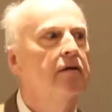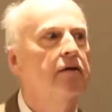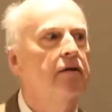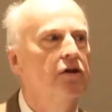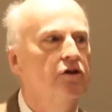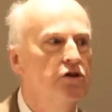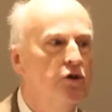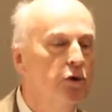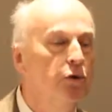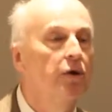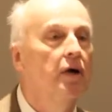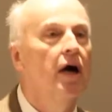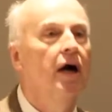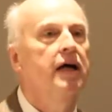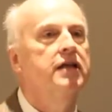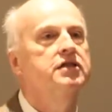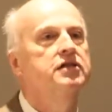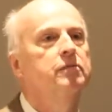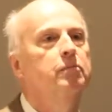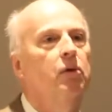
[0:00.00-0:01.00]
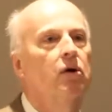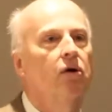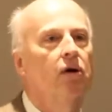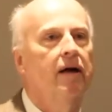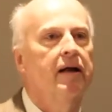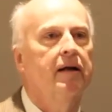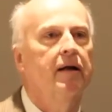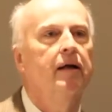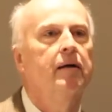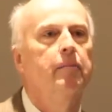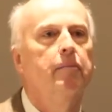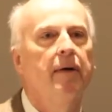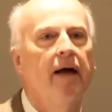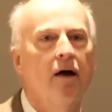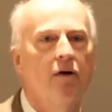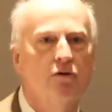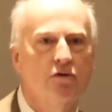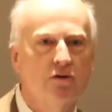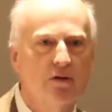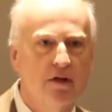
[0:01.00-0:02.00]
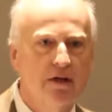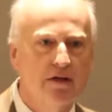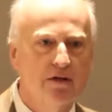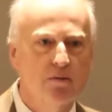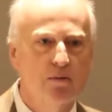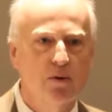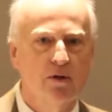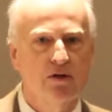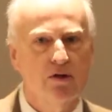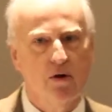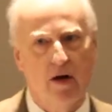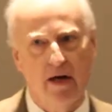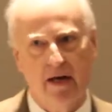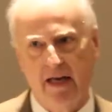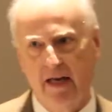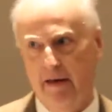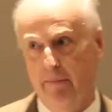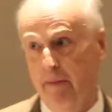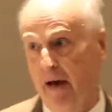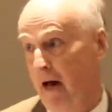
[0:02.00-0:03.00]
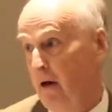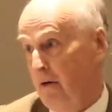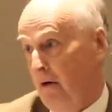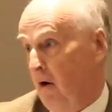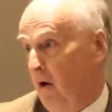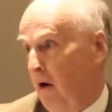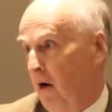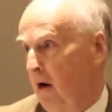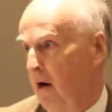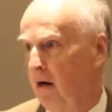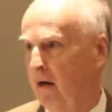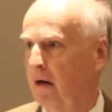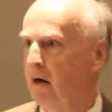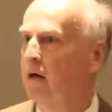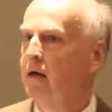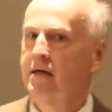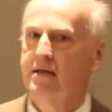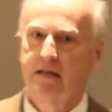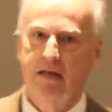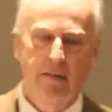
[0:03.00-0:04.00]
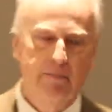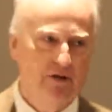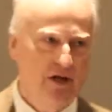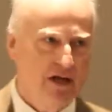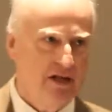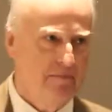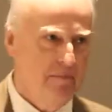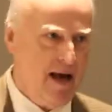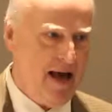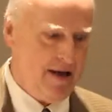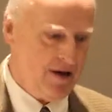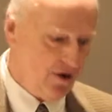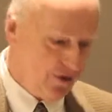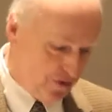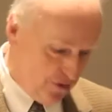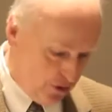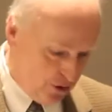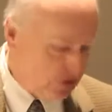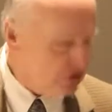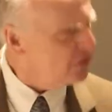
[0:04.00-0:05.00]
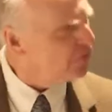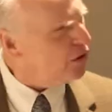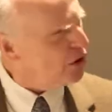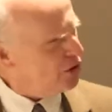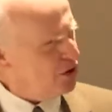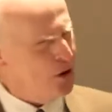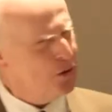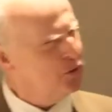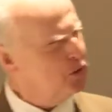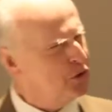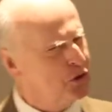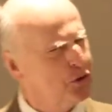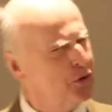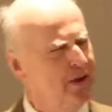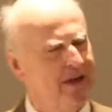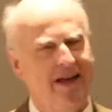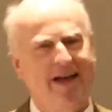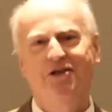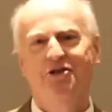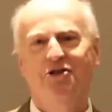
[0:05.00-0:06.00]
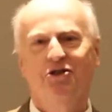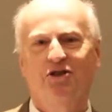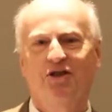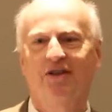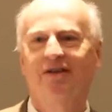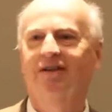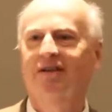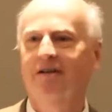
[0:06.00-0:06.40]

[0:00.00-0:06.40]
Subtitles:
the two kinds of blurring boundaries we're talking about are subject matter, those of our own creation,